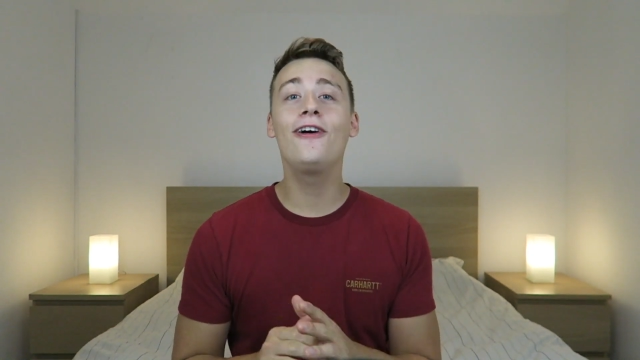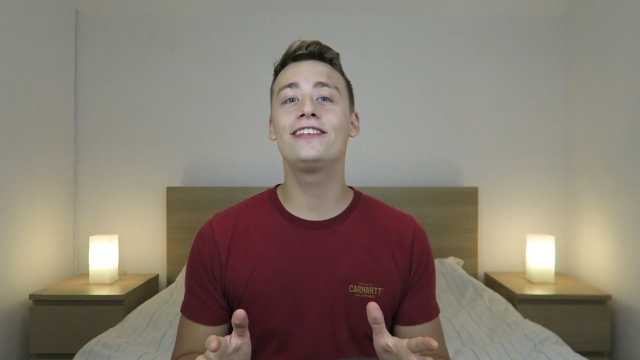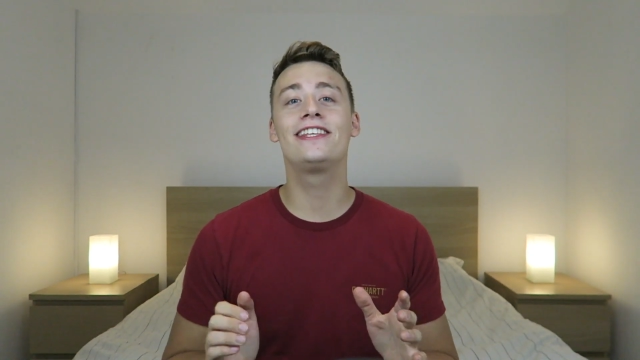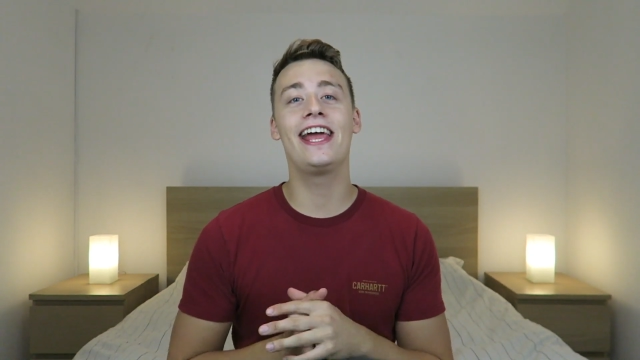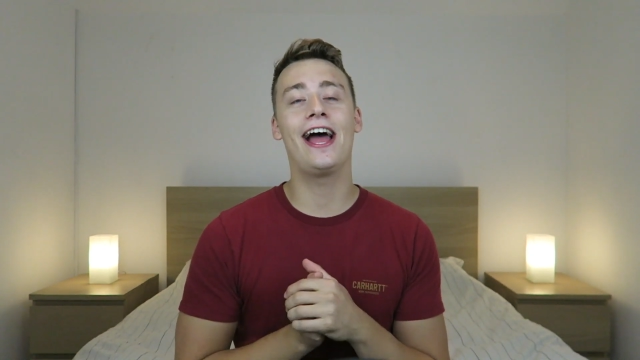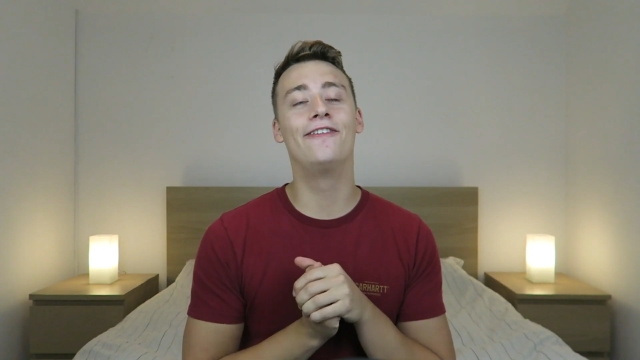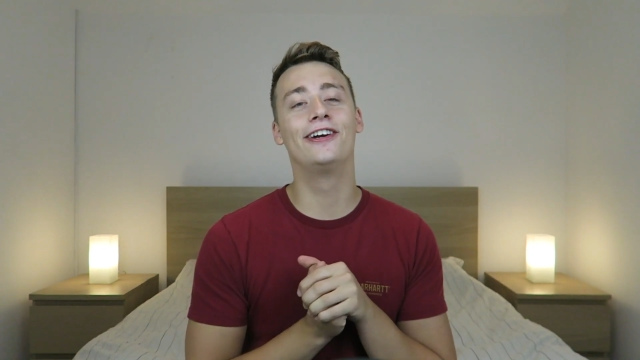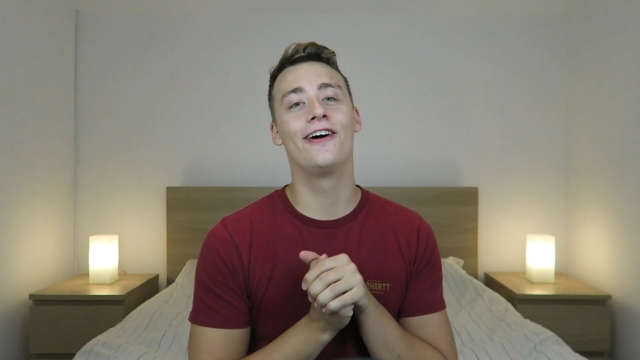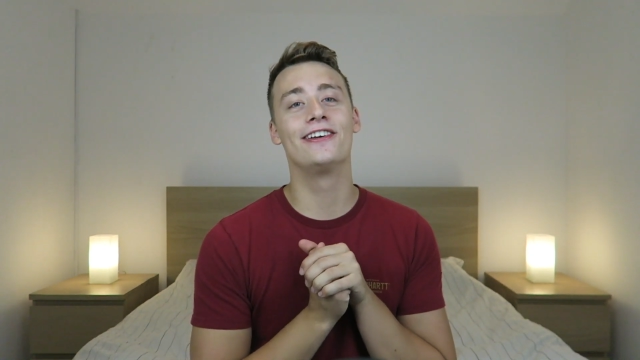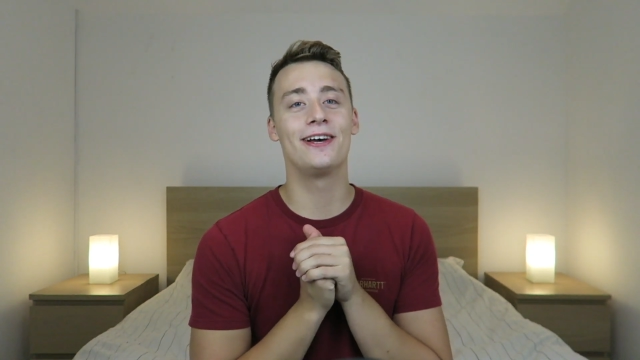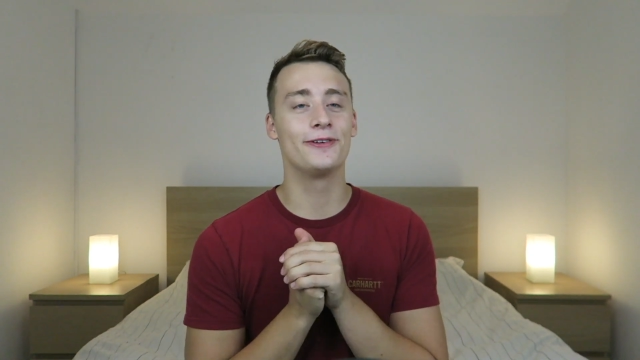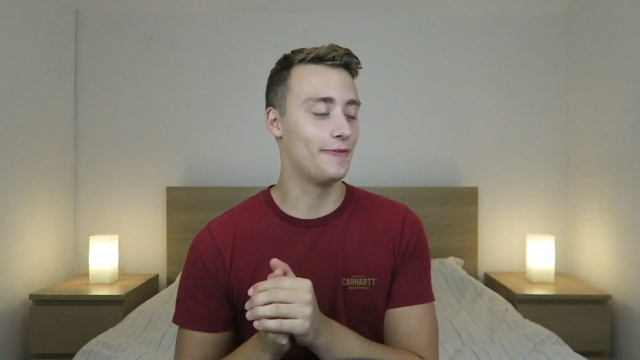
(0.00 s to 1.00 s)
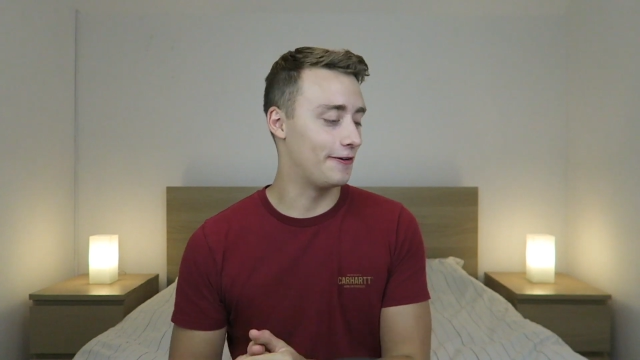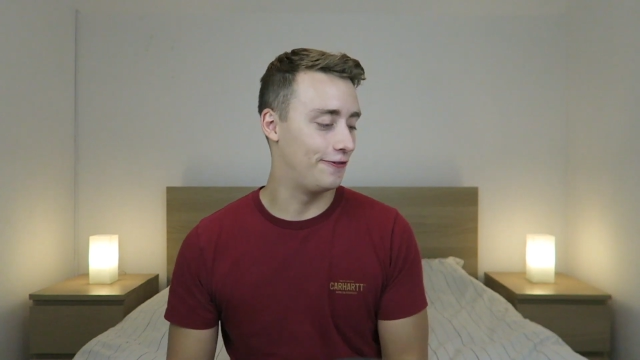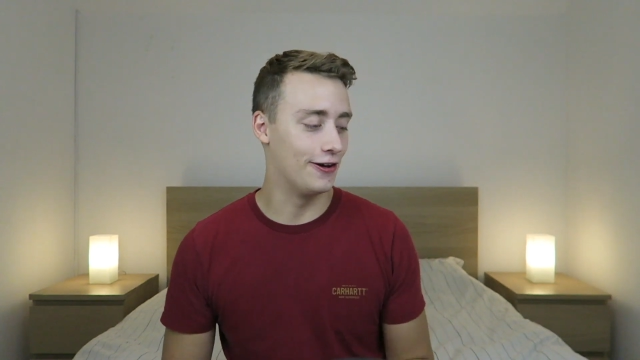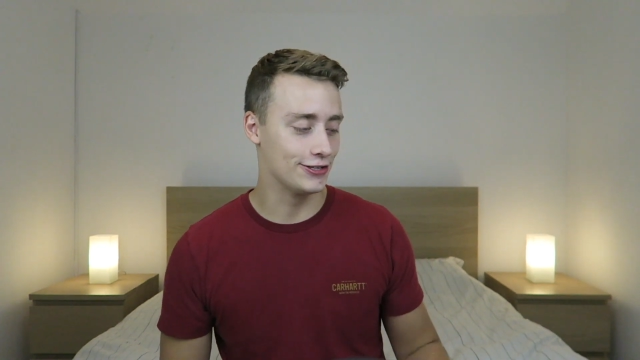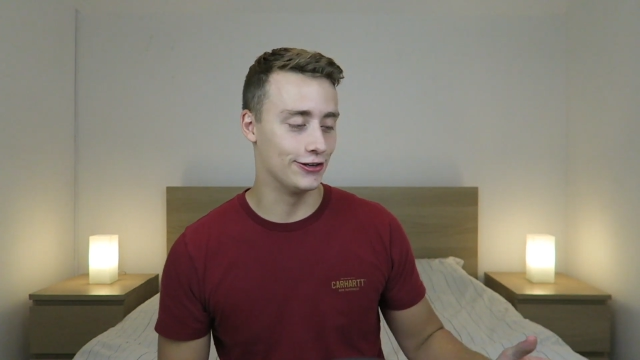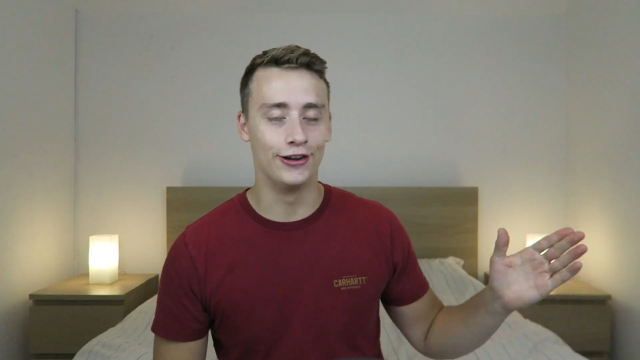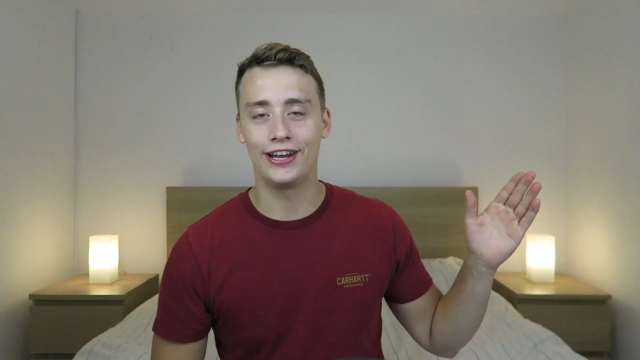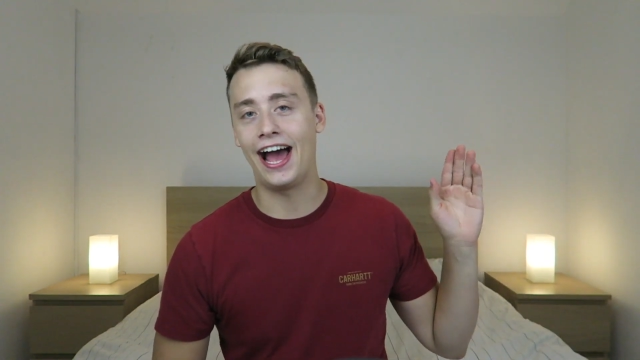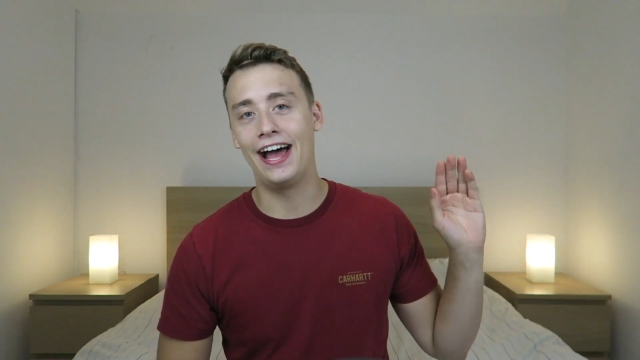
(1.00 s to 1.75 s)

Right, so there you have it, guys. That was my first look